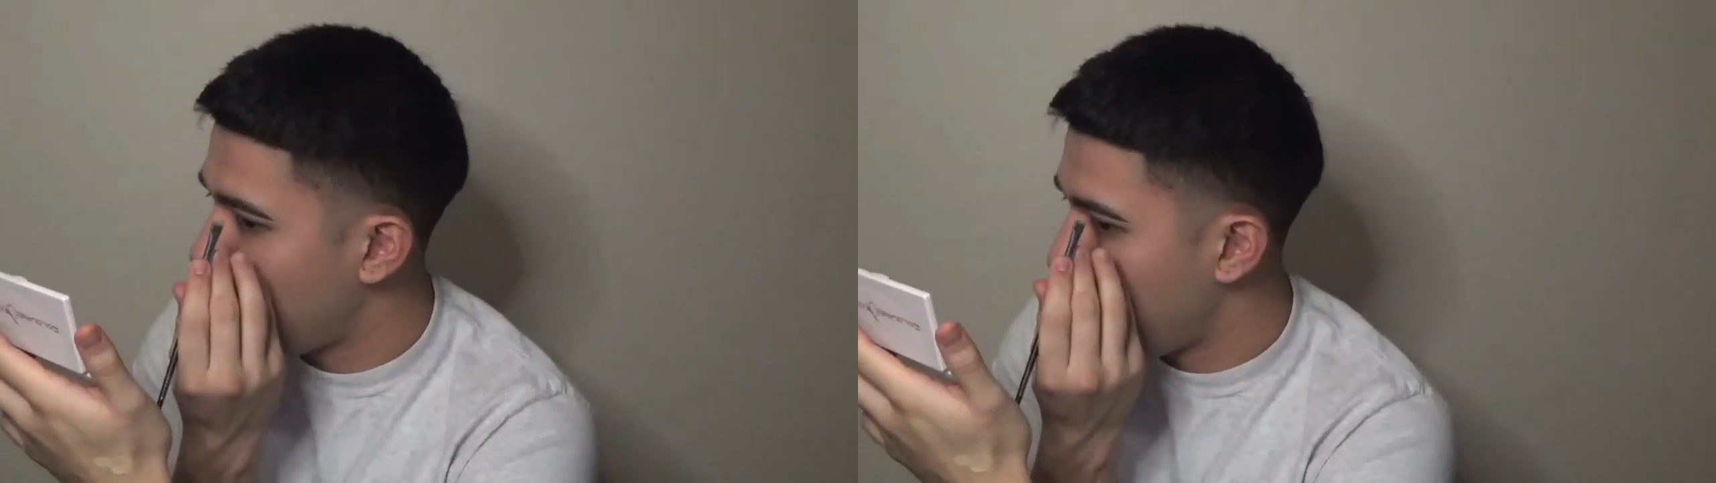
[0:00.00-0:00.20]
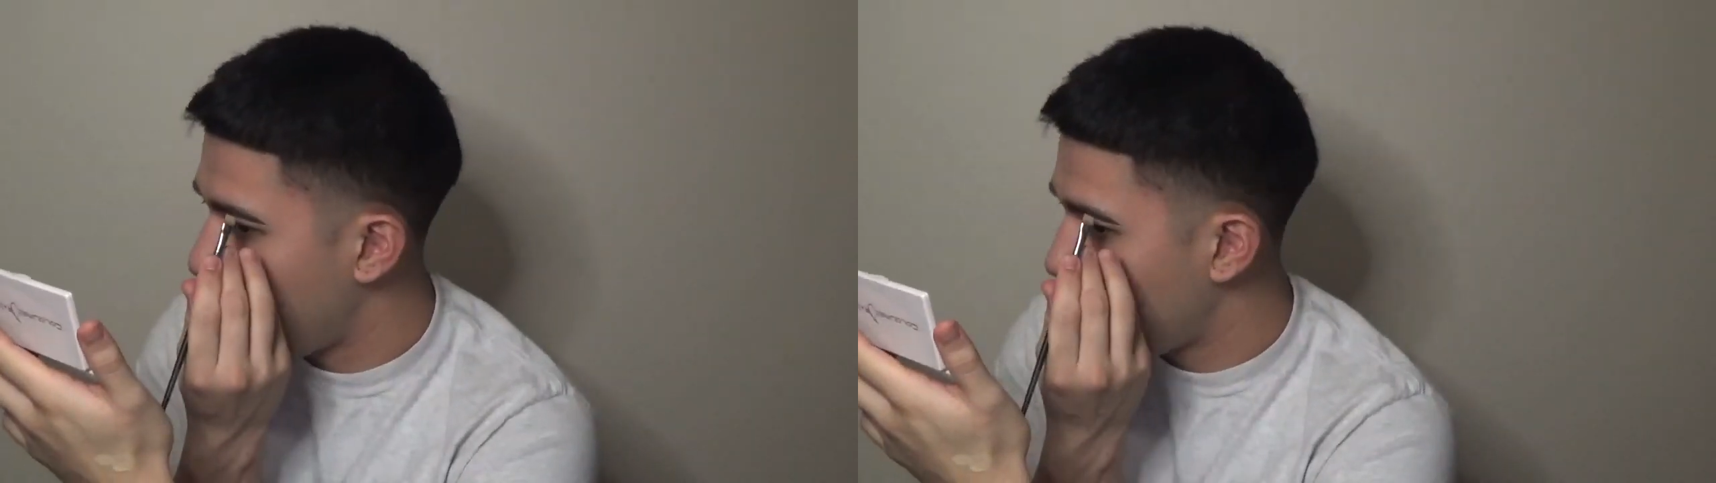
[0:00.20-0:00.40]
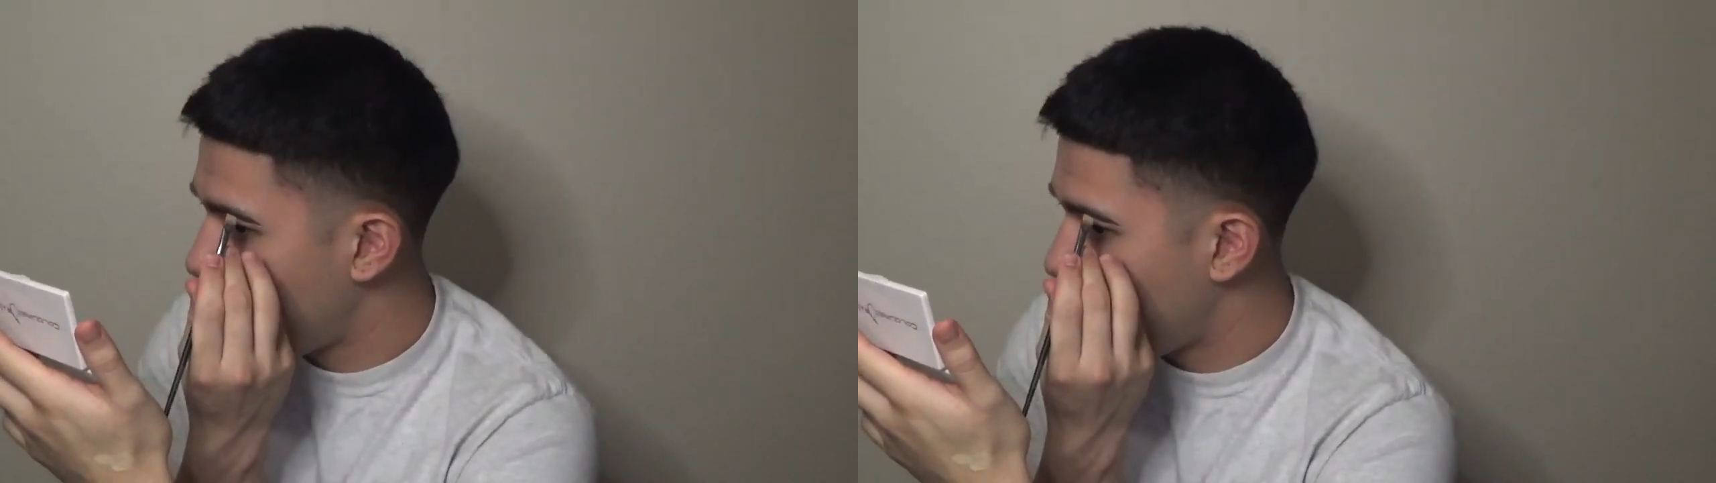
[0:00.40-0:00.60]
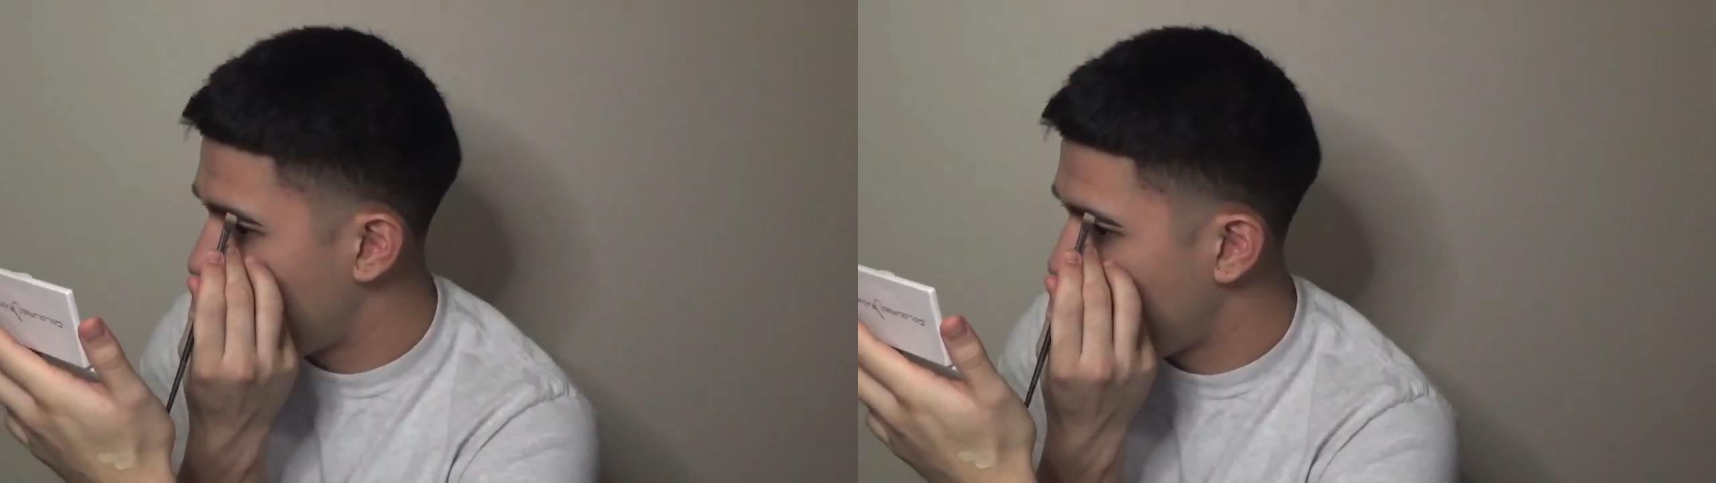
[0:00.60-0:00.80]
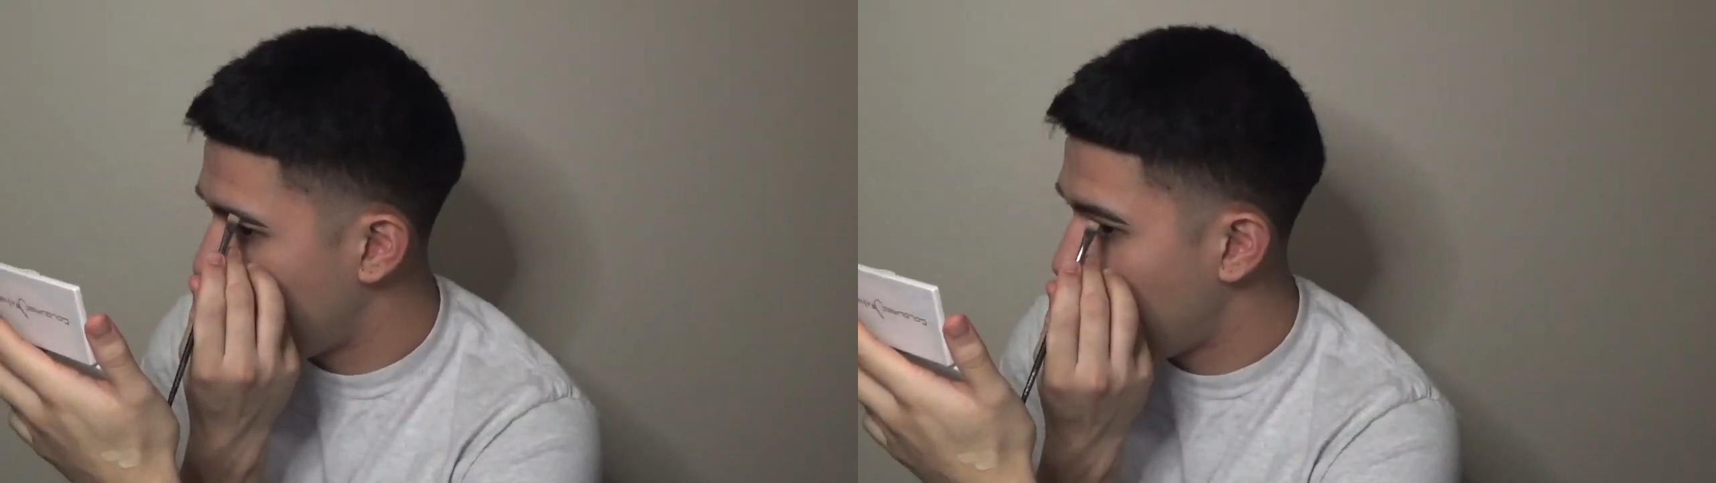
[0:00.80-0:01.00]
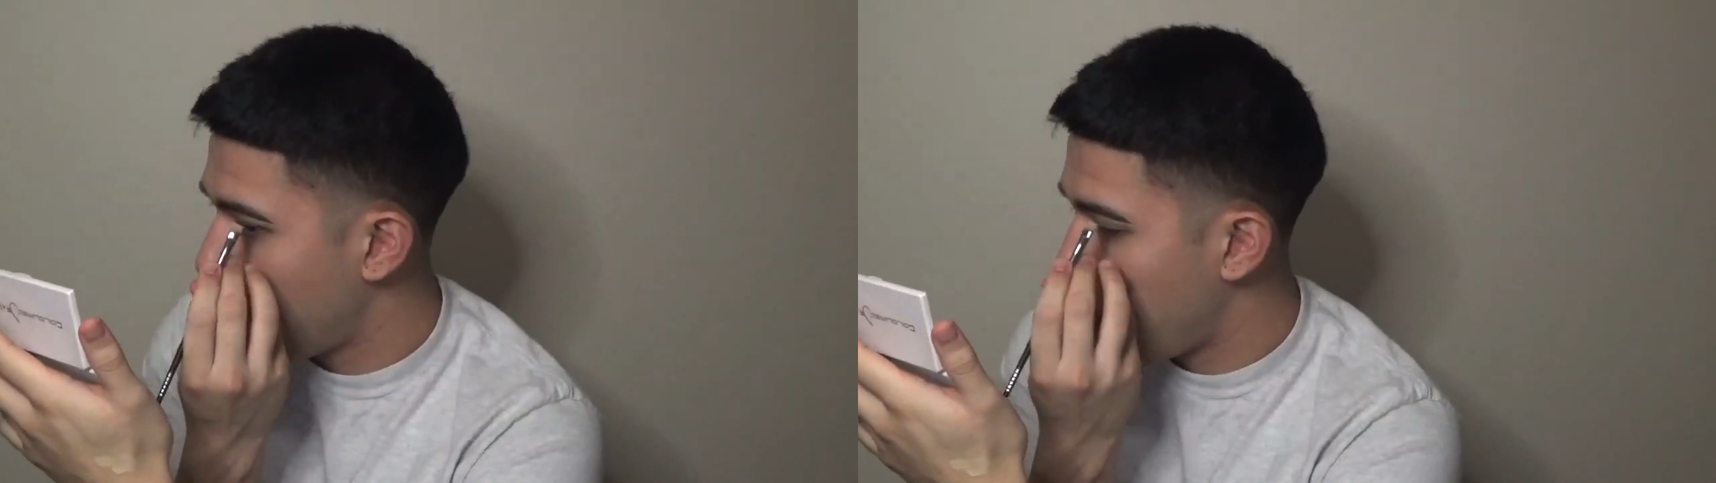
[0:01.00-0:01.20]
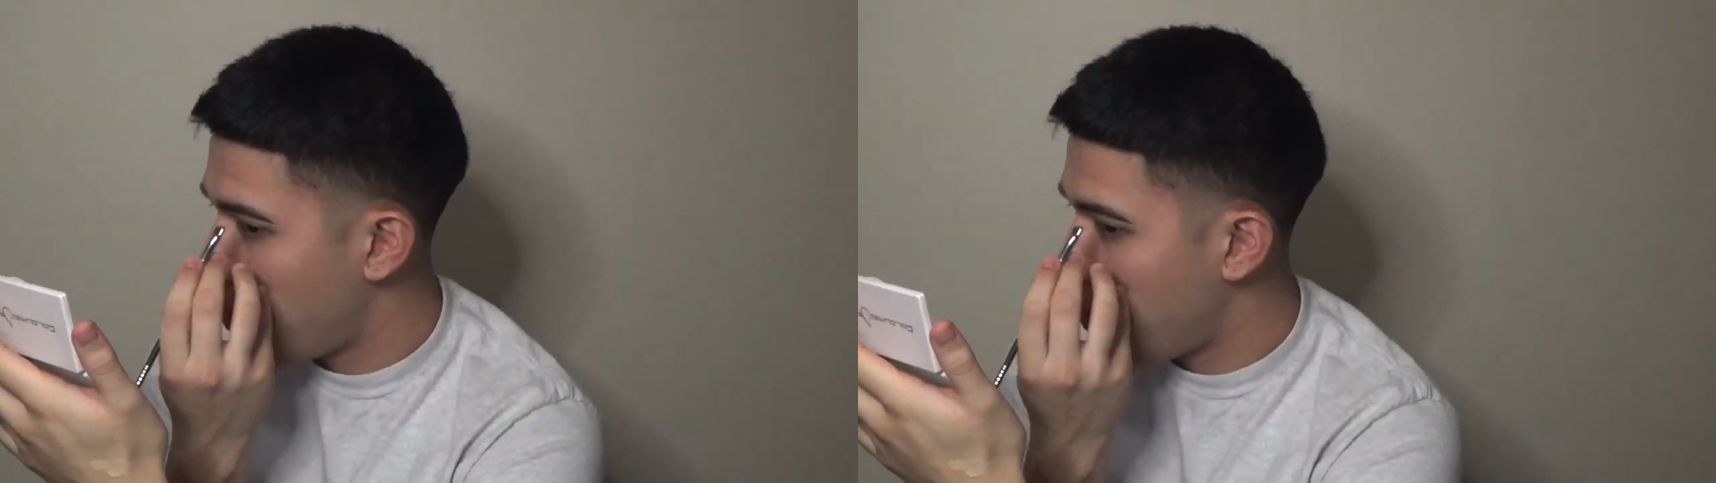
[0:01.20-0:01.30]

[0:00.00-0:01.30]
My best friend took me, and